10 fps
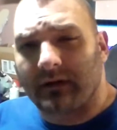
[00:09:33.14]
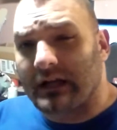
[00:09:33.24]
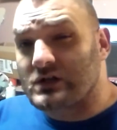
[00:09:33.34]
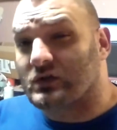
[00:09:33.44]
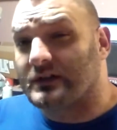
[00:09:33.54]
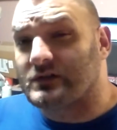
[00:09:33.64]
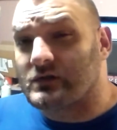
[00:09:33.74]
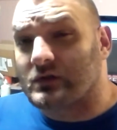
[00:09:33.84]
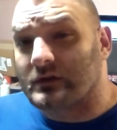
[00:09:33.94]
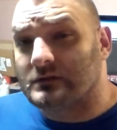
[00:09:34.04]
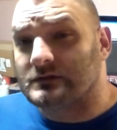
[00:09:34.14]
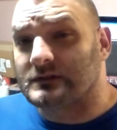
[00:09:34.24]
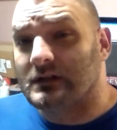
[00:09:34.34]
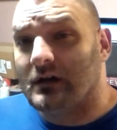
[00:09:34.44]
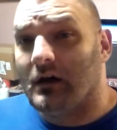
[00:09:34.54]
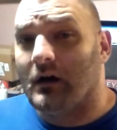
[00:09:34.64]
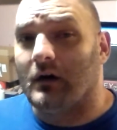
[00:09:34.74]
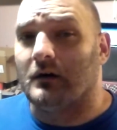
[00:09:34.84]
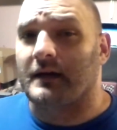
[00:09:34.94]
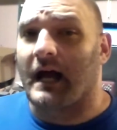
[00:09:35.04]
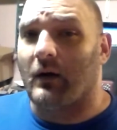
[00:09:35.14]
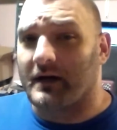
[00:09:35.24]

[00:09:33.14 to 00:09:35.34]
electronic tutorials on how